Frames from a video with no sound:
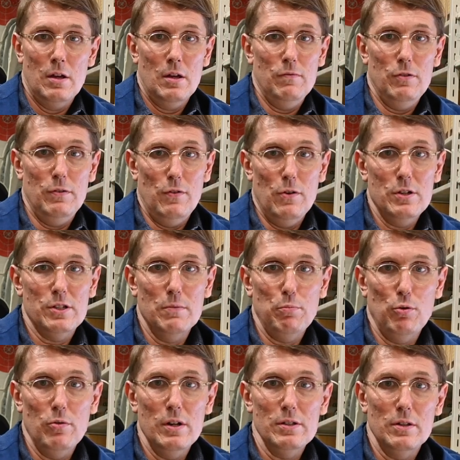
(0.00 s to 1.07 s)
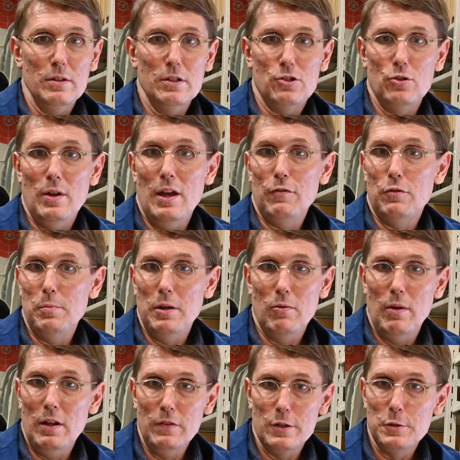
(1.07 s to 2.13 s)
for the very simple reason that you have to be
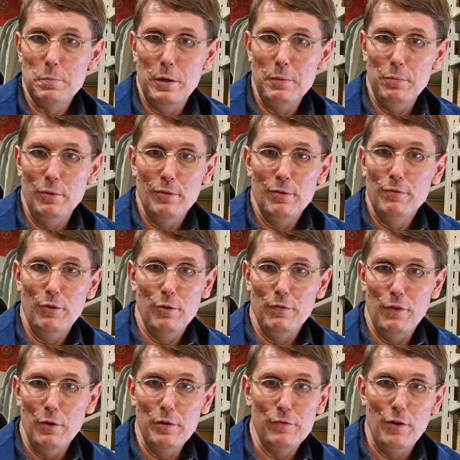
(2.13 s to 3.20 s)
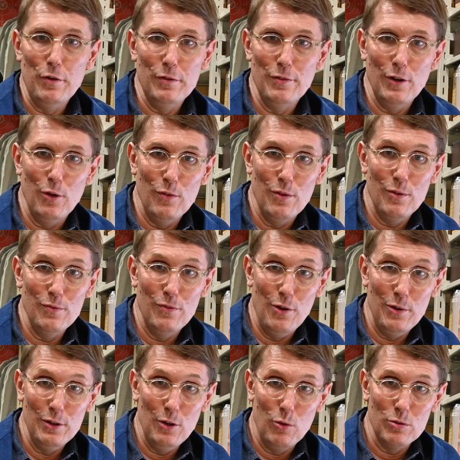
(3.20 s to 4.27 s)
around these people for a very, very, very,
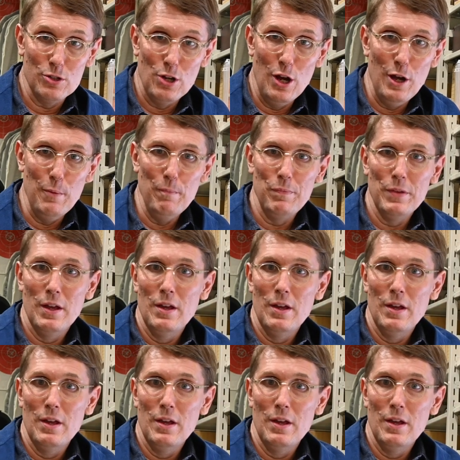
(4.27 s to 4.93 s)
very long time.